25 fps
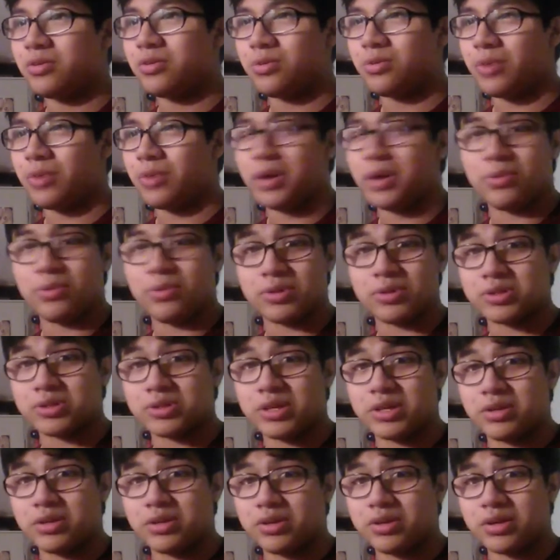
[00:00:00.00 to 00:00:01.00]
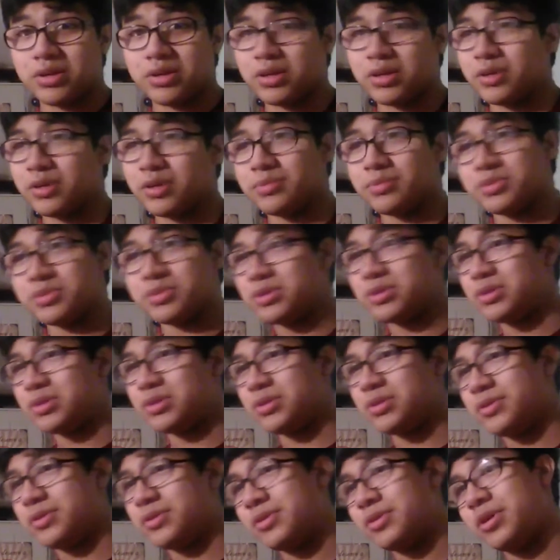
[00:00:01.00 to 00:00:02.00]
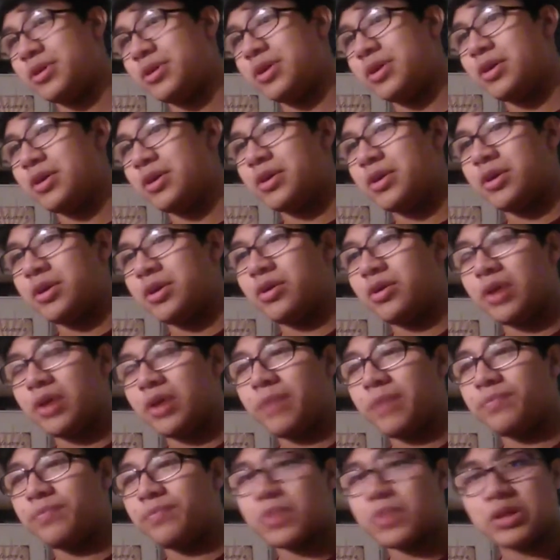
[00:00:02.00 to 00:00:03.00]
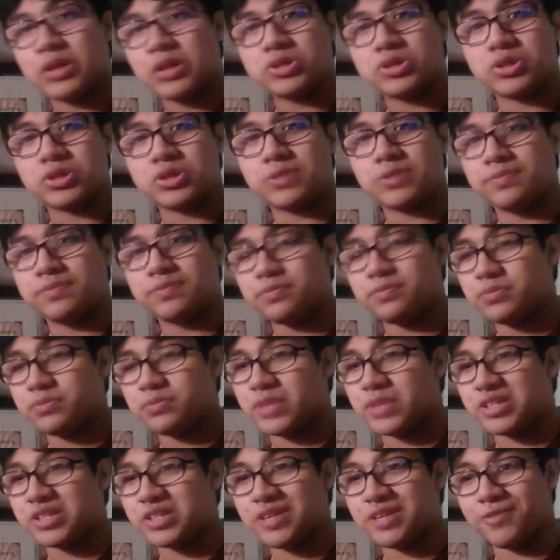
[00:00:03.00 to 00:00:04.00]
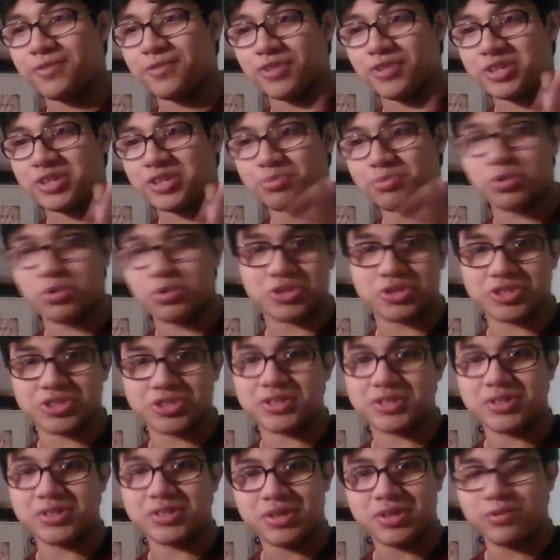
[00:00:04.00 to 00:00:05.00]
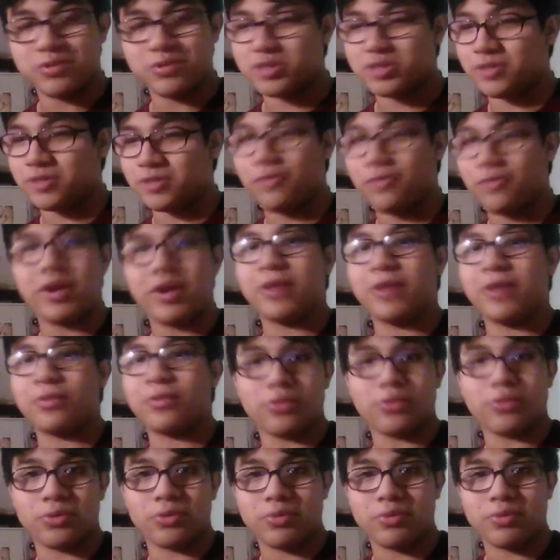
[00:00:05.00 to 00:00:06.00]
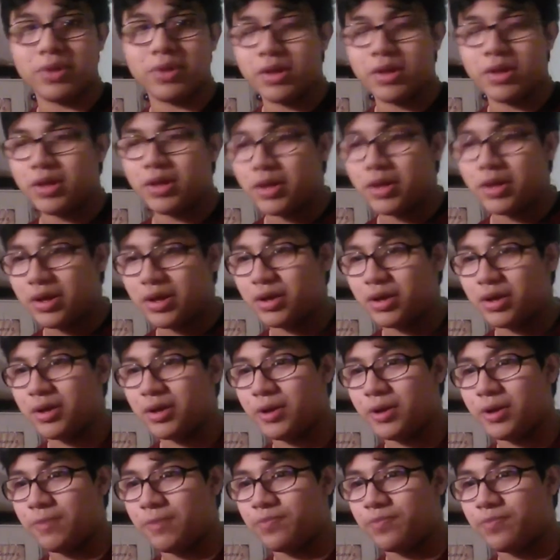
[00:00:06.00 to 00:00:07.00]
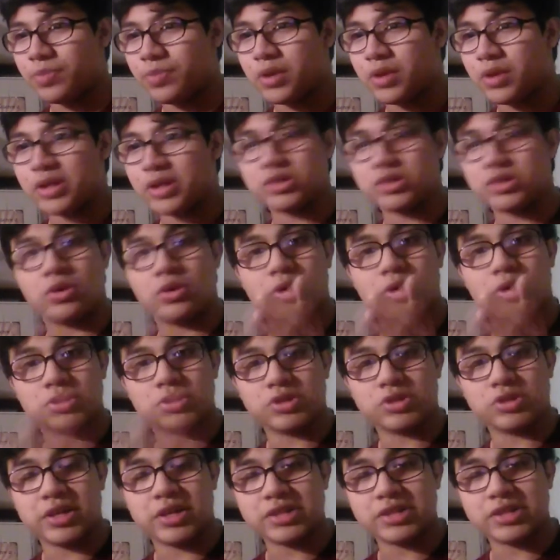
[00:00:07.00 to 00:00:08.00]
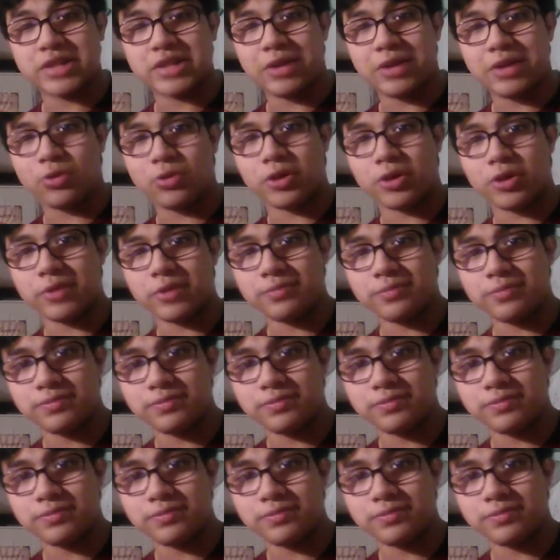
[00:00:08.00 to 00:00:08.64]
Way worse dialogue in games. Okay, so that's it for this portion. We're just flying through them. Let's go on to the next category.